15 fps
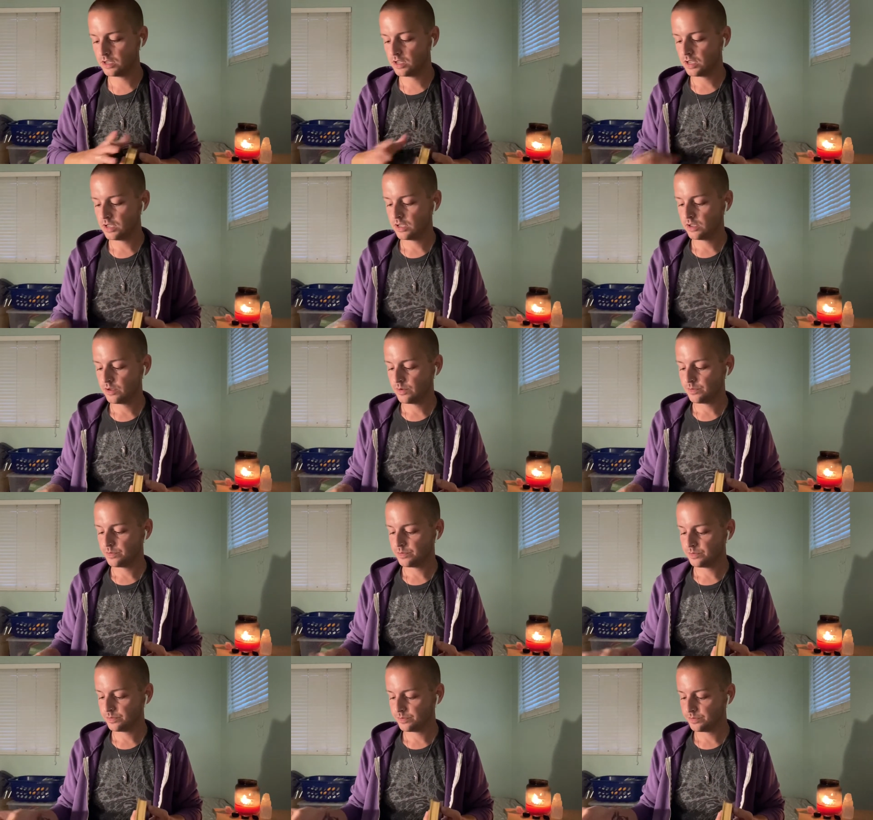
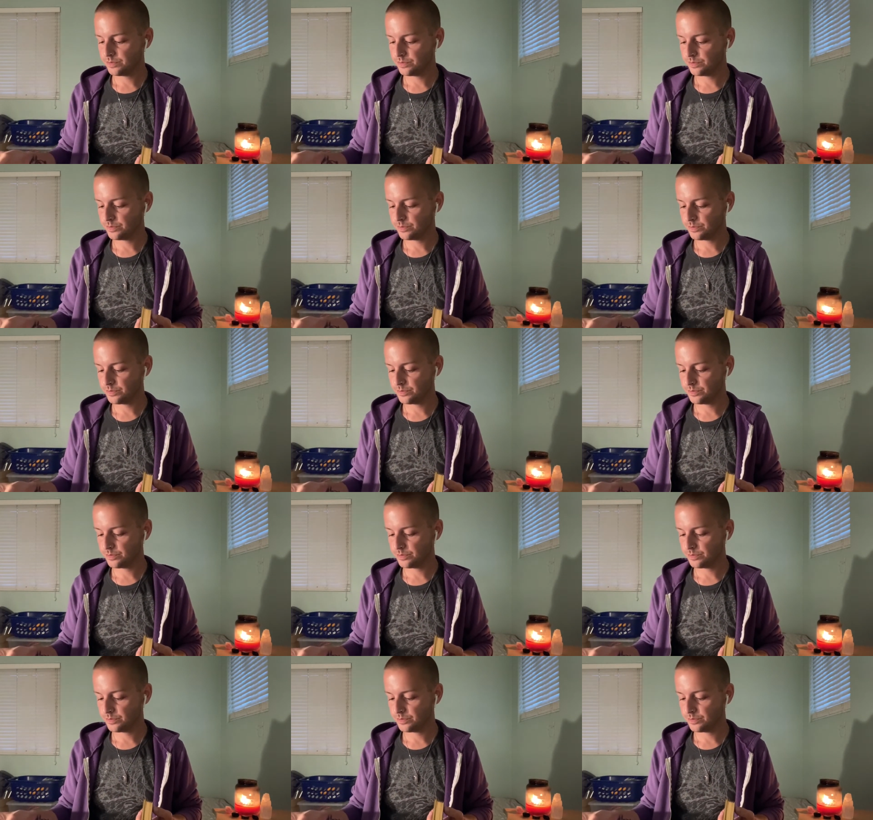Nobody speaks.